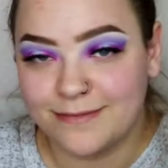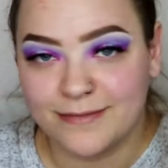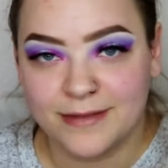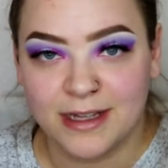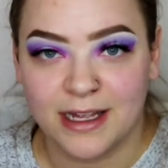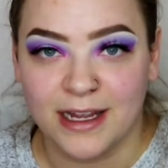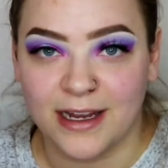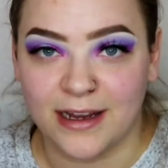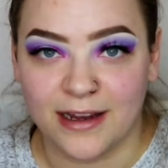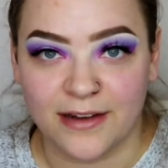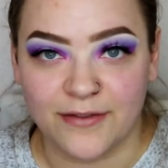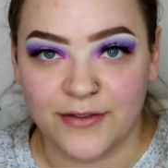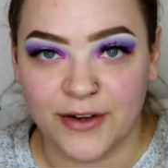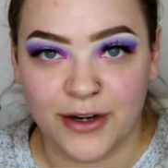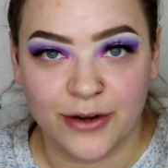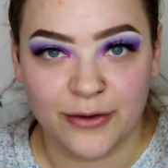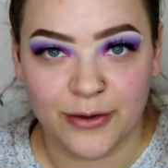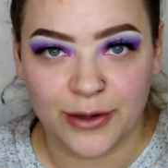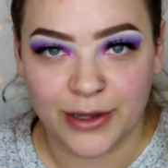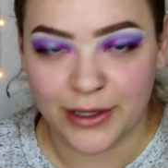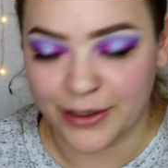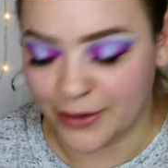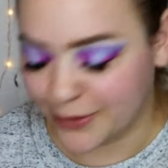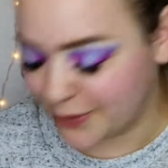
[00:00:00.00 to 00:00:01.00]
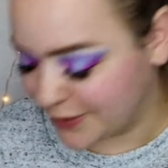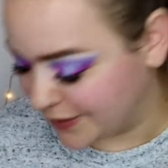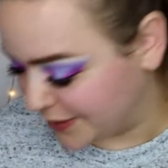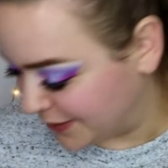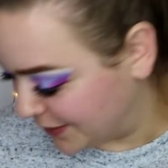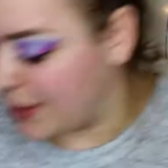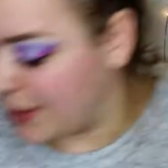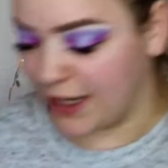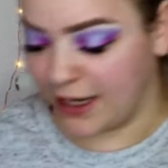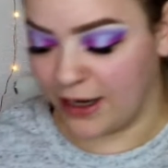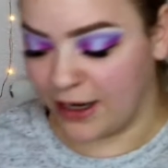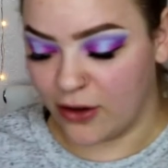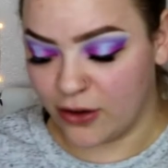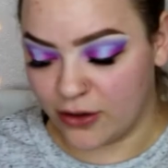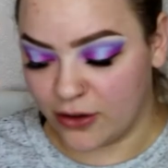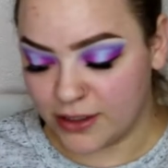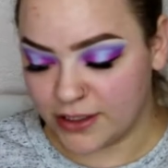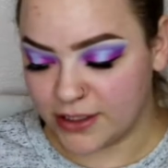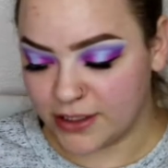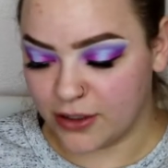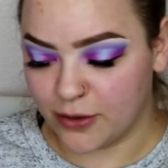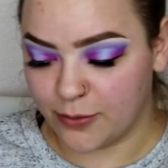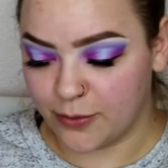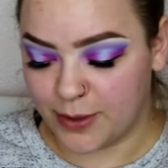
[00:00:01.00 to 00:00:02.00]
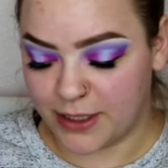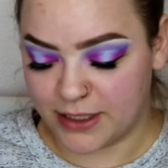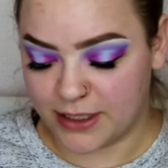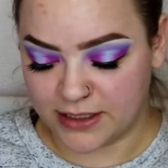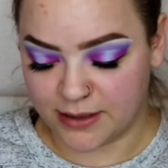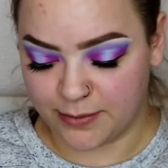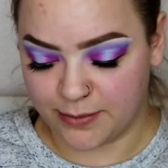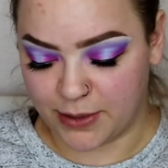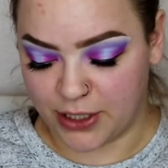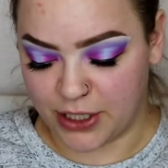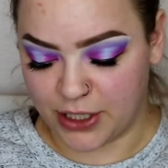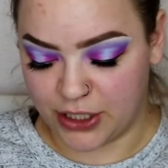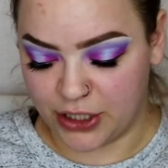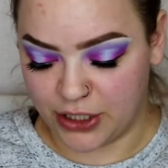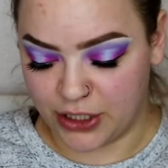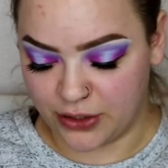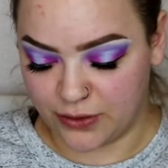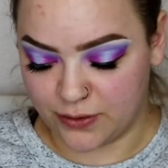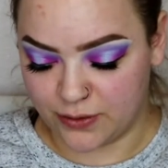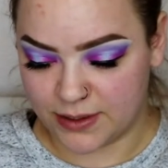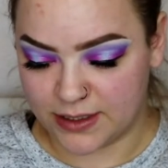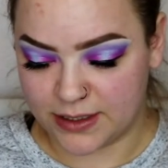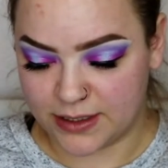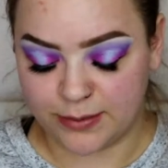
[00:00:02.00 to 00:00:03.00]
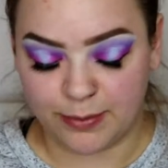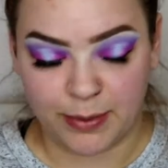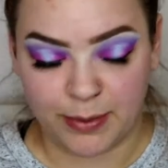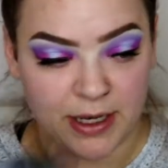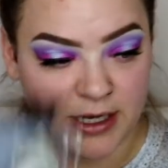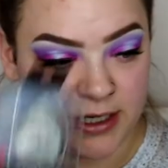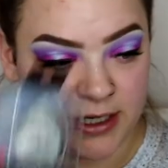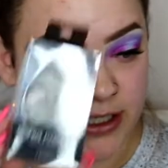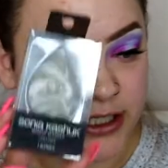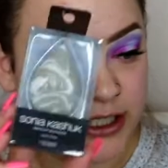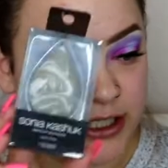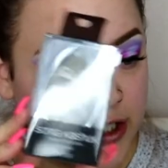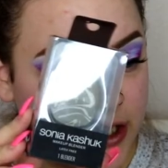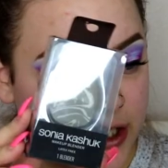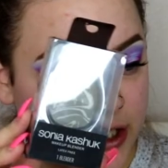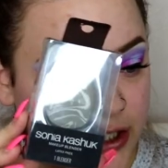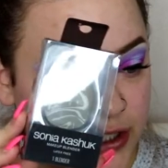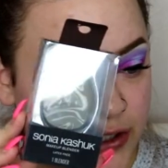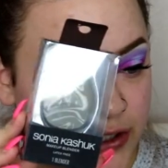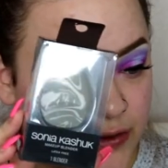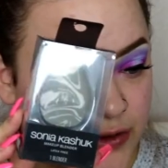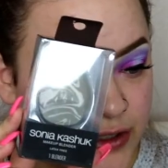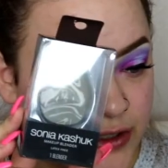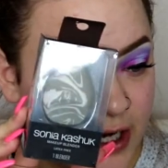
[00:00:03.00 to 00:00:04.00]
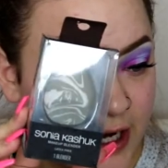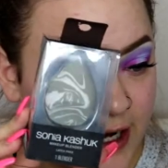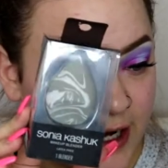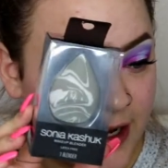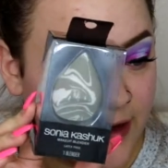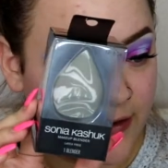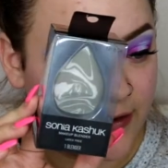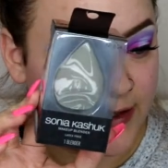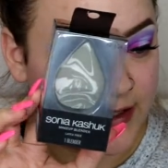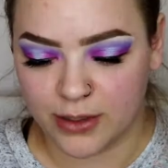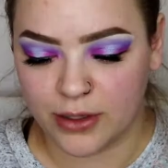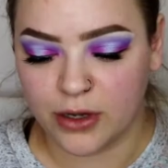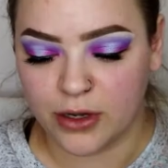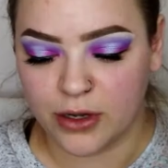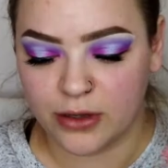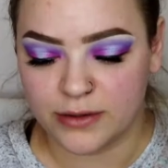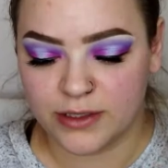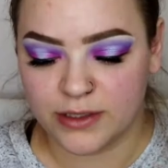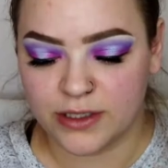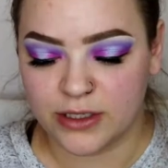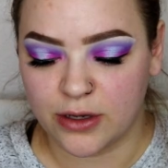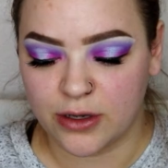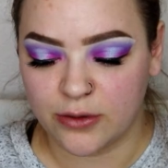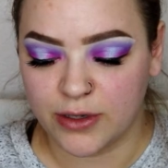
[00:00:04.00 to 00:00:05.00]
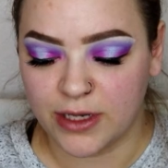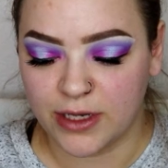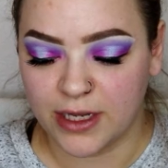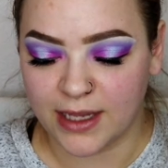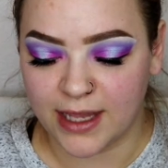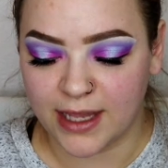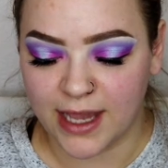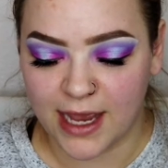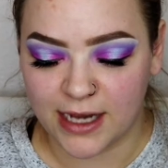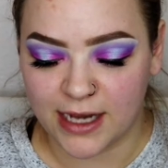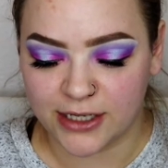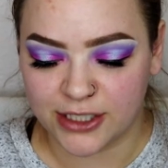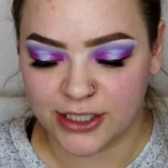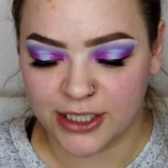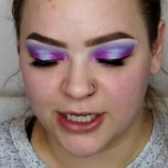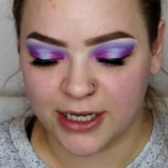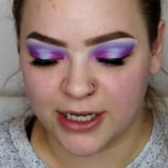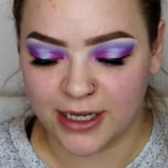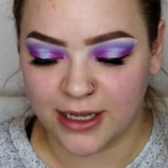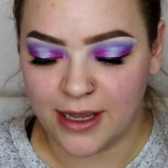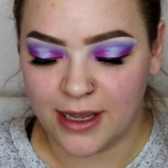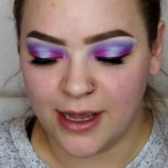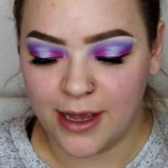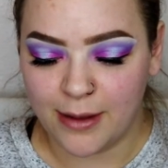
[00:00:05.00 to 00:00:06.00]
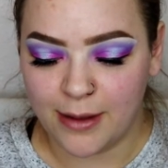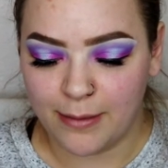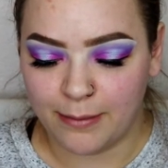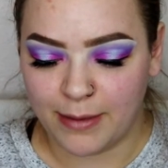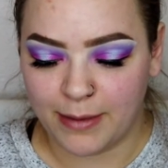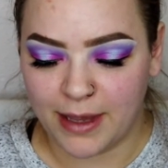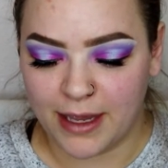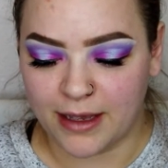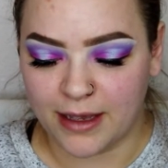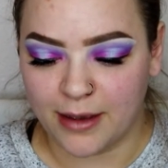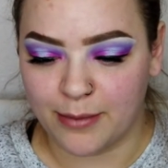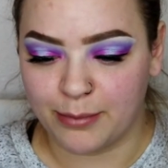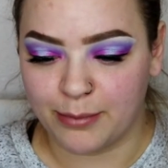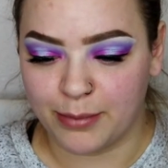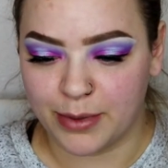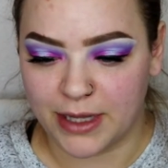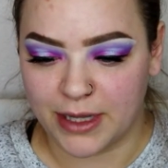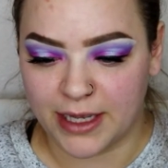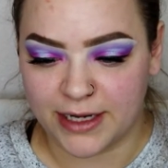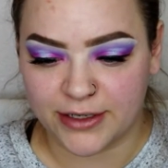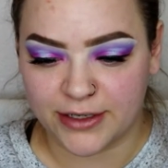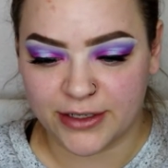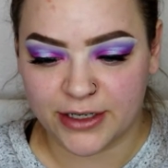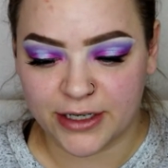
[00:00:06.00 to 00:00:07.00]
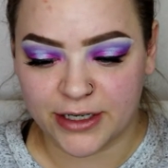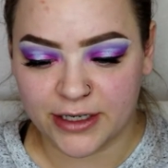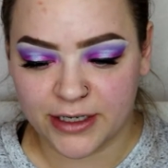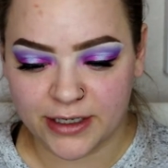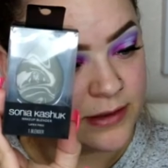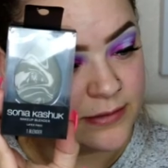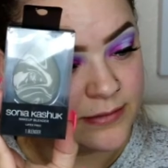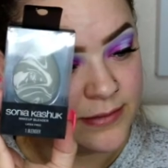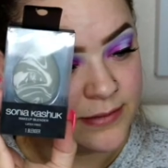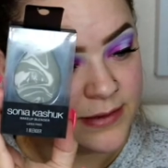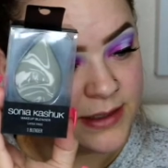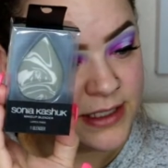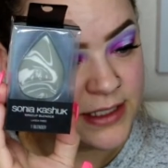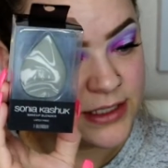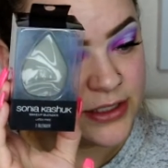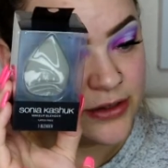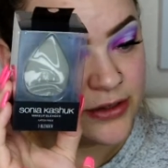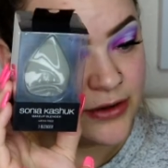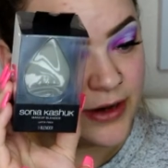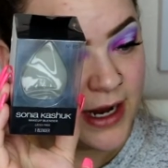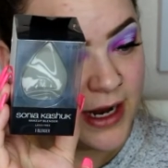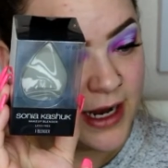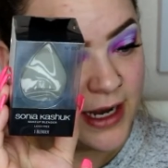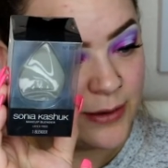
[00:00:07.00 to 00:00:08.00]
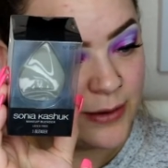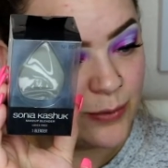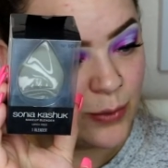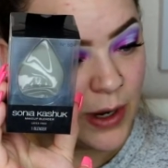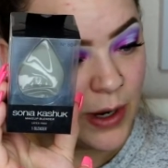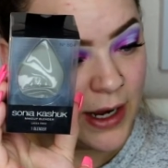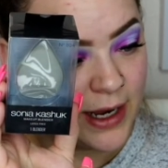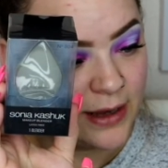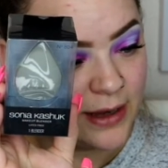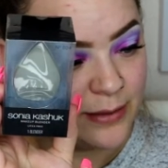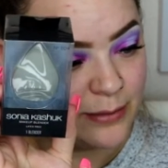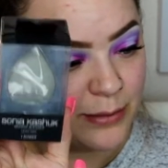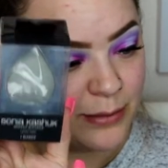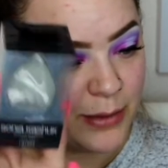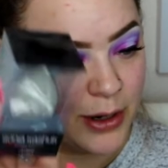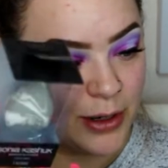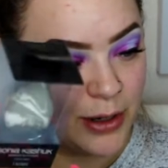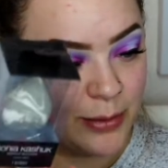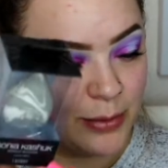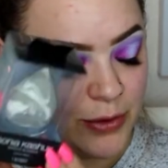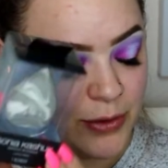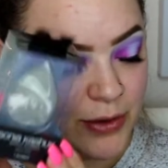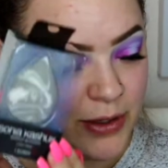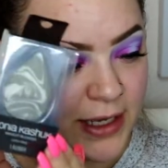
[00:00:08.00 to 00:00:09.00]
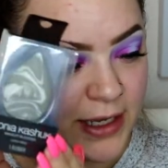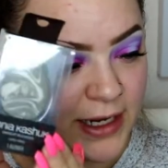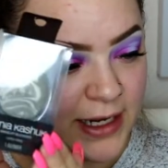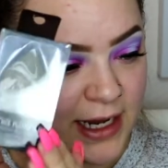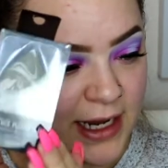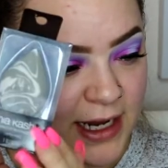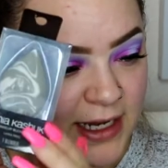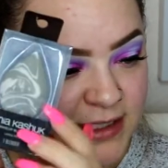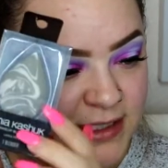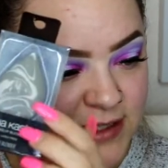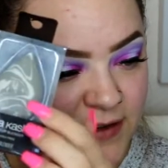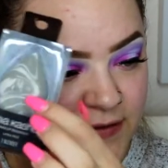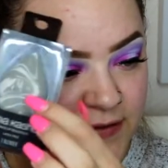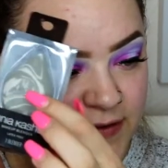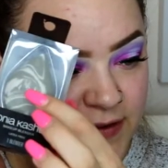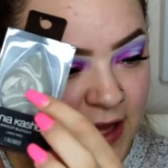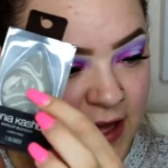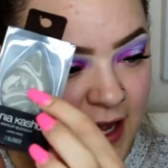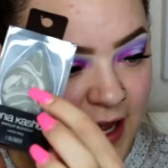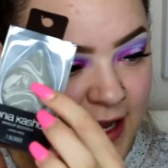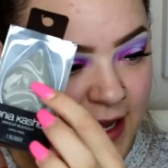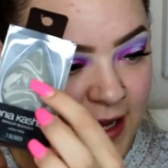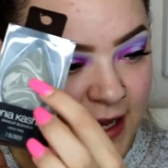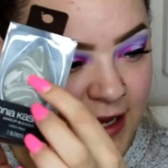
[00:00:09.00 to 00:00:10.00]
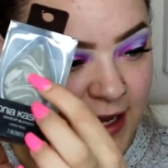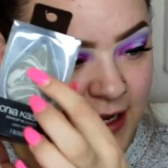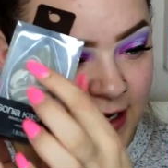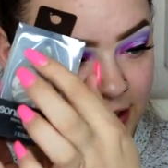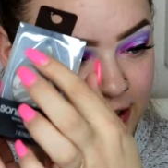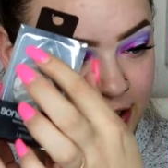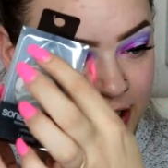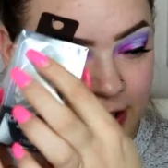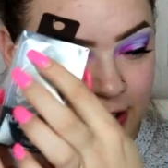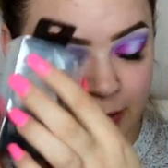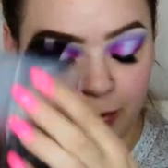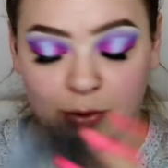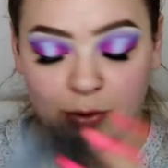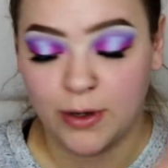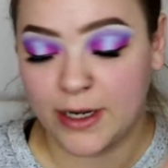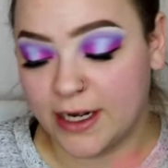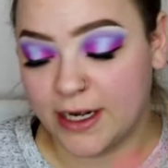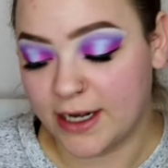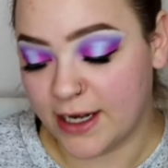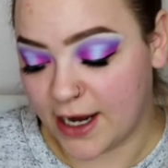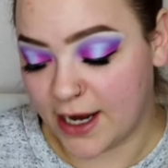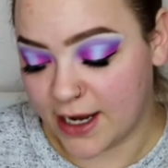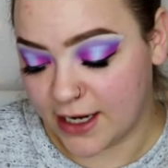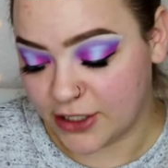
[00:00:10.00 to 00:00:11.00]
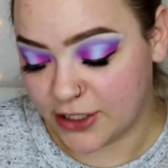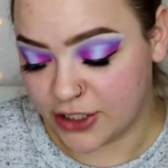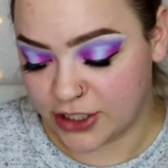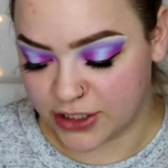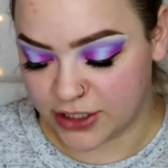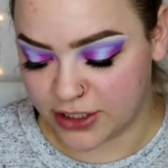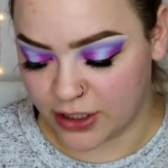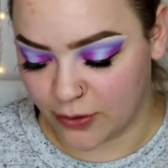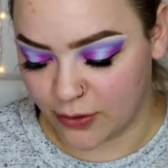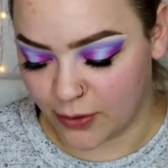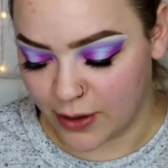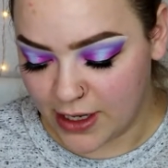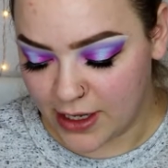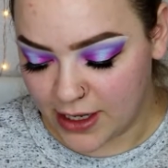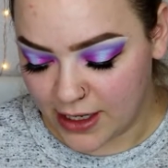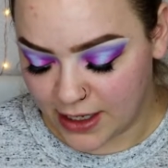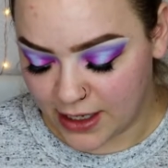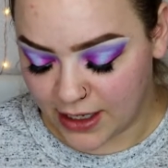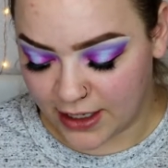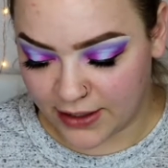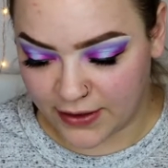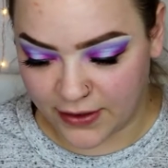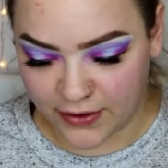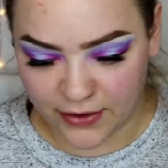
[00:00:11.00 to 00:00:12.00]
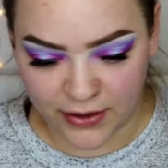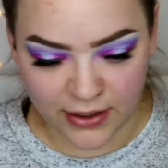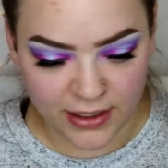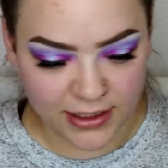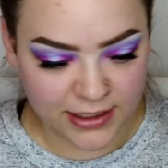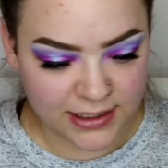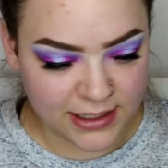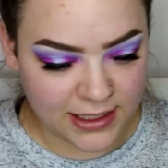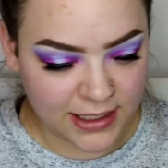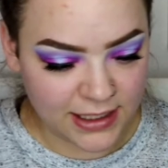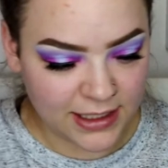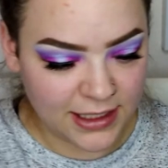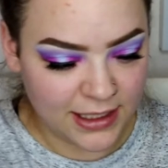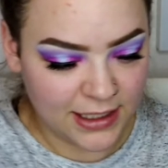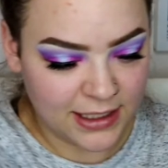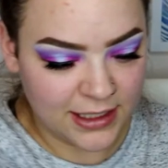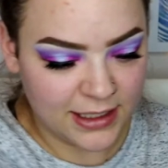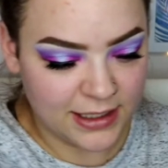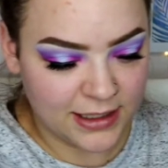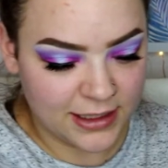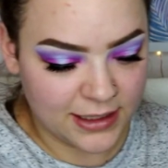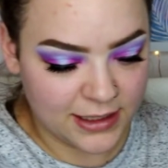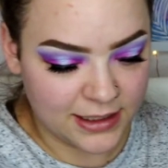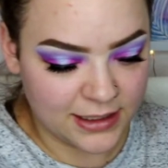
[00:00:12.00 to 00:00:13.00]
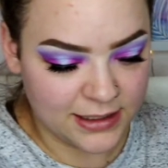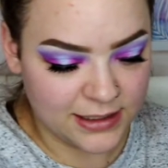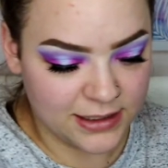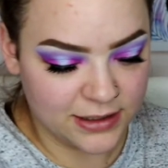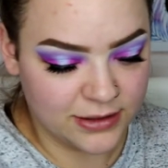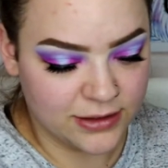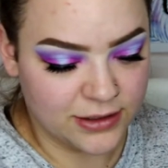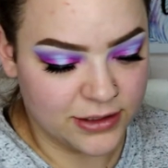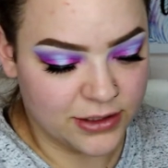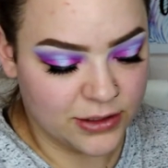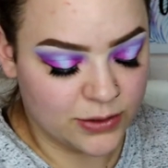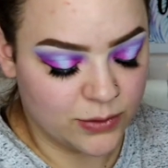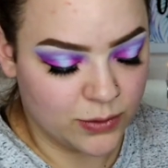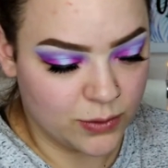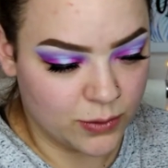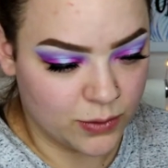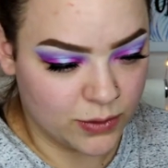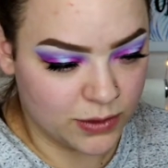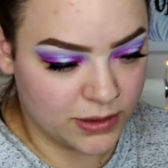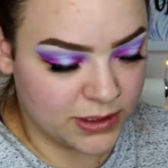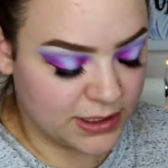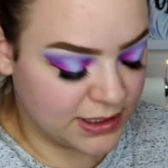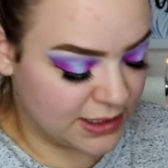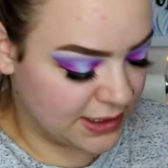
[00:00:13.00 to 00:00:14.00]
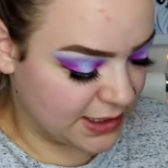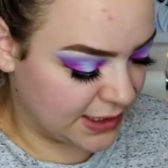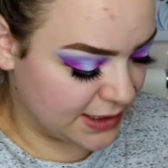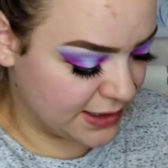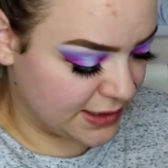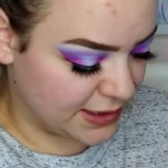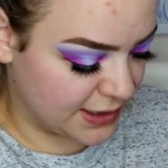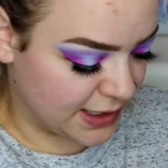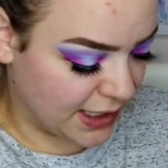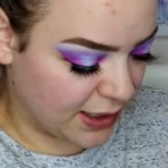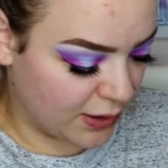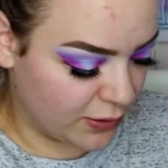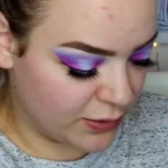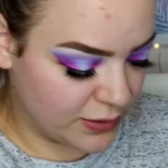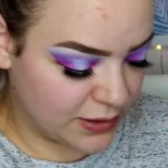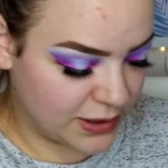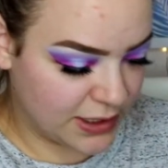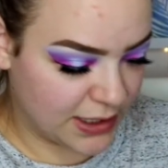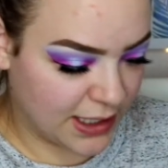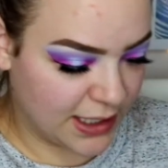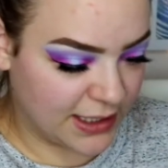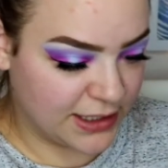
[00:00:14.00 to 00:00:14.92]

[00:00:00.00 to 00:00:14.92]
I have no clue. But I also picked up a new sponge to try out, the Sonia Kashuk Makeup Blender. It's gray, white, marble, and it has a flat edge and a pointed edge, so I thought this looked cool to test out.